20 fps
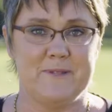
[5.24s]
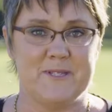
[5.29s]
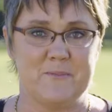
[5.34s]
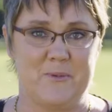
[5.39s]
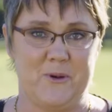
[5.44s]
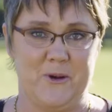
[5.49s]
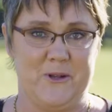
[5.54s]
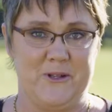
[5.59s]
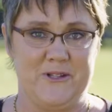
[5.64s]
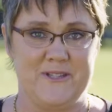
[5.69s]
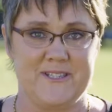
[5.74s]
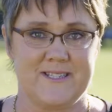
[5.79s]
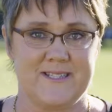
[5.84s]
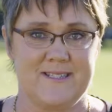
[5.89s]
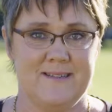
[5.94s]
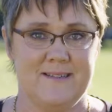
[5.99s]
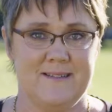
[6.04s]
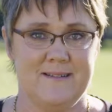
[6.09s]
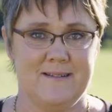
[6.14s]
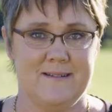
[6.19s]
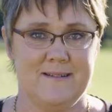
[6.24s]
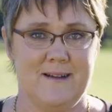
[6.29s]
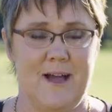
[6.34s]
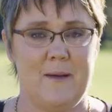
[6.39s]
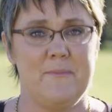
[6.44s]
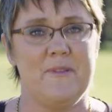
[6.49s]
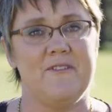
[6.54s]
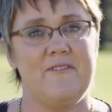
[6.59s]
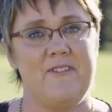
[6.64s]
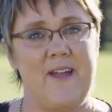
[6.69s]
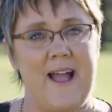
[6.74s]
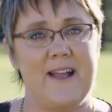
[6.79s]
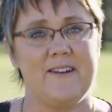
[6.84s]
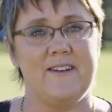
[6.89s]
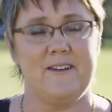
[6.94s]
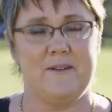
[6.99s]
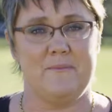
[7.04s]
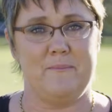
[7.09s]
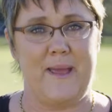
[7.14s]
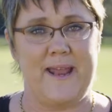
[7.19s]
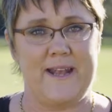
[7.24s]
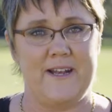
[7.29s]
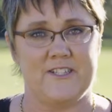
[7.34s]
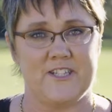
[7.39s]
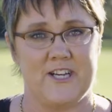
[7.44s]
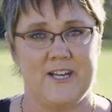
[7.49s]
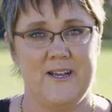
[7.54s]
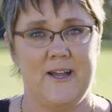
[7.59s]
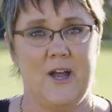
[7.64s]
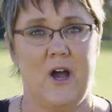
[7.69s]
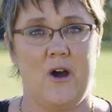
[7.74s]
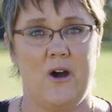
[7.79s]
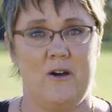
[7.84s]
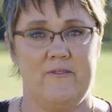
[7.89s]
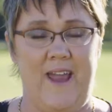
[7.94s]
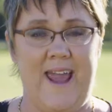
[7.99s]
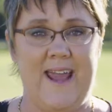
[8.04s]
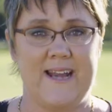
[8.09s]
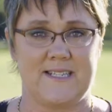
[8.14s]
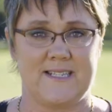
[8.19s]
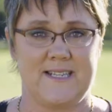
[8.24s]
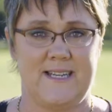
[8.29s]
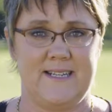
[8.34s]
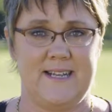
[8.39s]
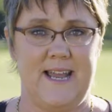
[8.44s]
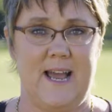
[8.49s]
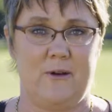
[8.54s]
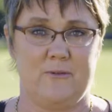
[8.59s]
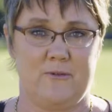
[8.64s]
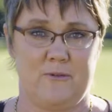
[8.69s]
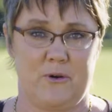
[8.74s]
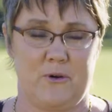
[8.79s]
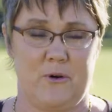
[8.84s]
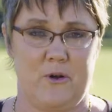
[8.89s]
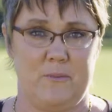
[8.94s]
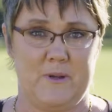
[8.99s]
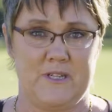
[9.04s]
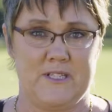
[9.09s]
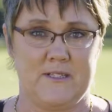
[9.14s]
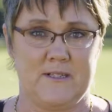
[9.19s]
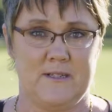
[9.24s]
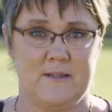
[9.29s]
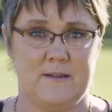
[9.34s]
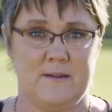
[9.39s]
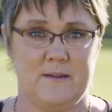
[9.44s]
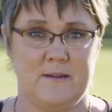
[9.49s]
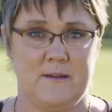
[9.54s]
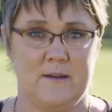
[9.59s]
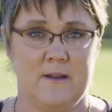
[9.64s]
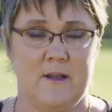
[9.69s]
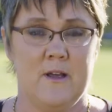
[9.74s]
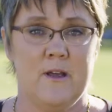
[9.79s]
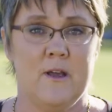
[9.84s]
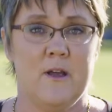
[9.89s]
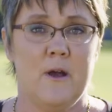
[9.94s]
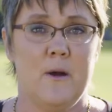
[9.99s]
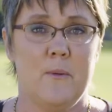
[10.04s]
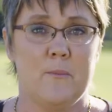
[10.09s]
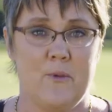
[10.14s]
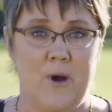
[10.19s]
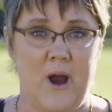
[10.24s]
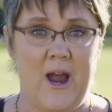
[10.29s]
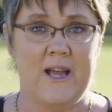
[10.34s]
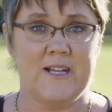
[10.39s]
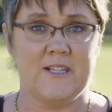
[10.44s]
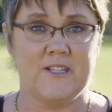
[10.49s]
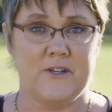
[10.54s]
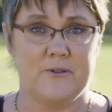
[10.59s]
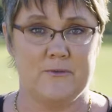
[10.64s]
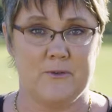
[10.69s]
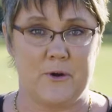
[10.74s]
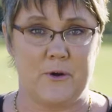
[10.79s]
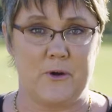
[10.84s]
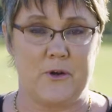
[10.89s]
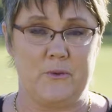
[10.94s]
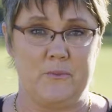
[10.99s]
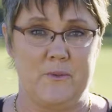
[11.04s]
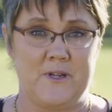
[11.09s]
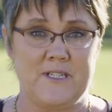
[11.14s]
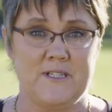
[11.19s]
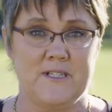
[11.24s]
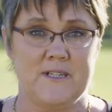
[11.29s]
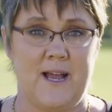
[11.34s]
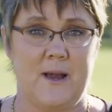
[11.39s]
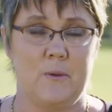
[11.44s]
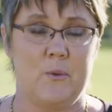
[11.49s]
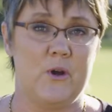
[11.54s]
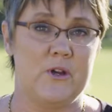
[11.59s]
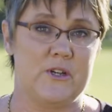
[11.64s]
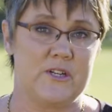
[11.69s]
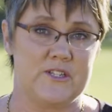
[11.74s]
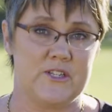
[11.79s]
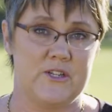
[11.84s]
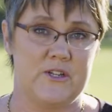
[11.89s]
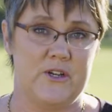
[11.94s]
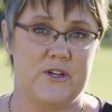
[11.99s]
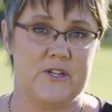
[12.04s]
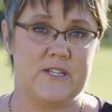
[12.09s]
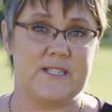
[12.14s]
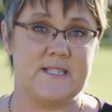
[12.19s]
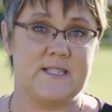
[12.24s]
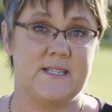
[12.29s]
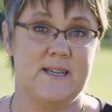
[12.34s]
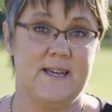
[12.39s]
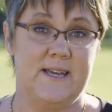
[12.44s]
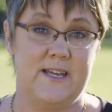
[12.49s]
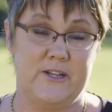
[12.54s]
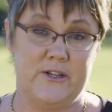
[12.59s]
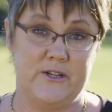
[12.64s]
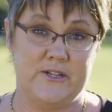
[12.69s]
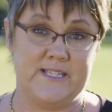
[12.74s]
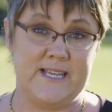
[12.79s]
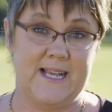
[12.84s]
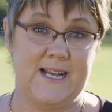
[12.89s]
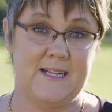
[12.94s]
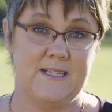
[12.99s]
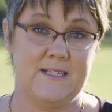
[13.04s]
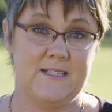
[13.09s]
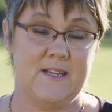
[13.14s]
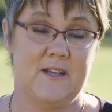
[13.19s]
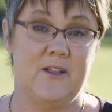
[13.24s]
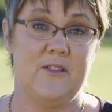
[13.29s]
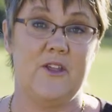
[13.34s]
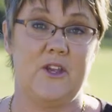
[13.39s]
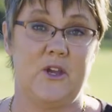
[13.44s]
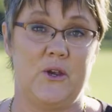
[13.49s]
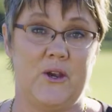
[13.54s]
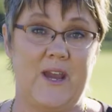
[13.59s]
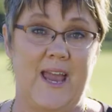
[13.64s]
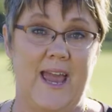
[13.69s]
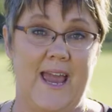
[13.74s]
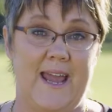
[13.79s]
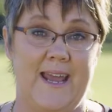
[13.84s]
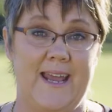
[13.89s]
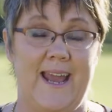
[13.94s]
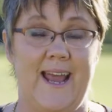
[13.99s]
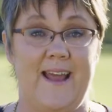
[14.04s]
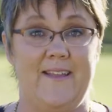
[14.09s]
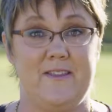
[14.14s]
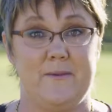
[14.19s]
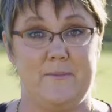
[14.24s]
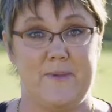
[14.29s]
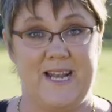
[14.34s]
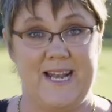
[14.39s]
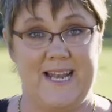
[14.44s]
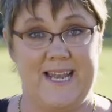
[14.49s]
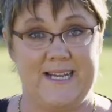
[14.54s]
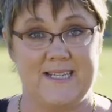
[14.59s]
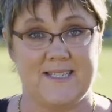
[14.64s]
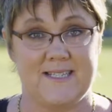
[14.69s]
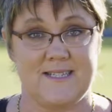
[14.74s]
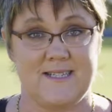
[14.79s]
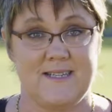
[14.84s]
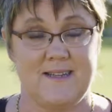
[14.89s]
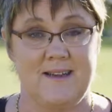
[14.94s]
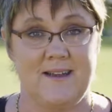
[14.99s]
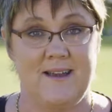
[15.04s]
is Prudence. I'm the founder and manager of Accent Health Recruitment. Prior to recruitment, I worked as a nurse in New Zealand, the UK and the Middle East.